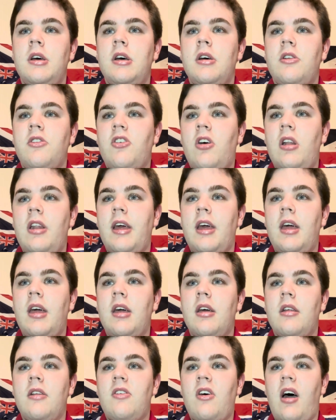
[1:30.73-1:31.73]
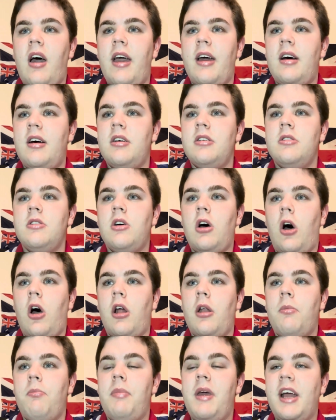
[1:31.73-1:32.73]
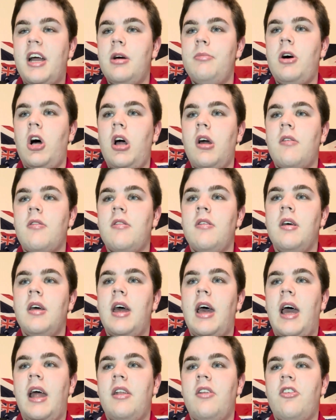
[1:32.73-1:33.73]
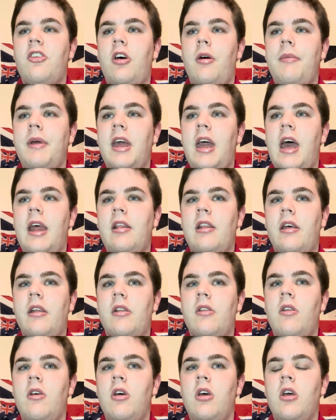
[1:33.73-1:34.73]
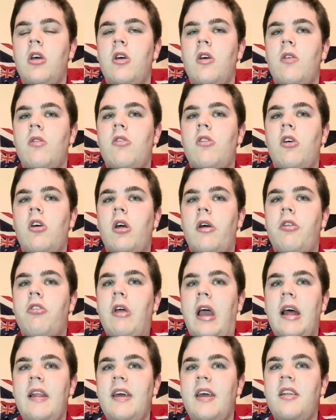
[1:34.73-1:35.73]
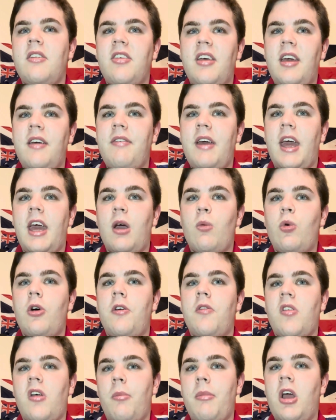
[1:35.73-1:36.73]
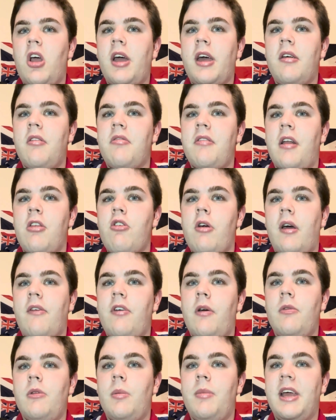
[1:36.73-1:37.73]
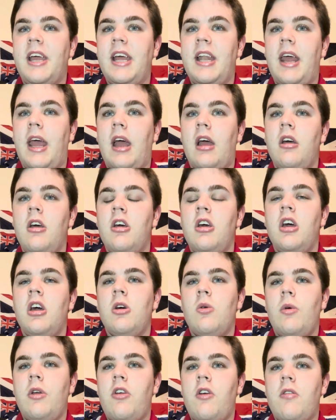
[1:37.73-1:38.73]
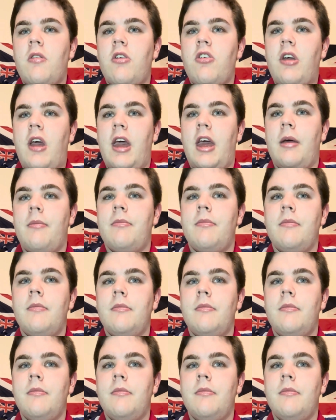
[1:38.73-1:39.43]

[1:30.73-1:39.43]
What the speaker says: Dolly Dyer on Pickerbox, and Tommy Hanlon. So Australian TV was America-centric from the beginning, which is a shame.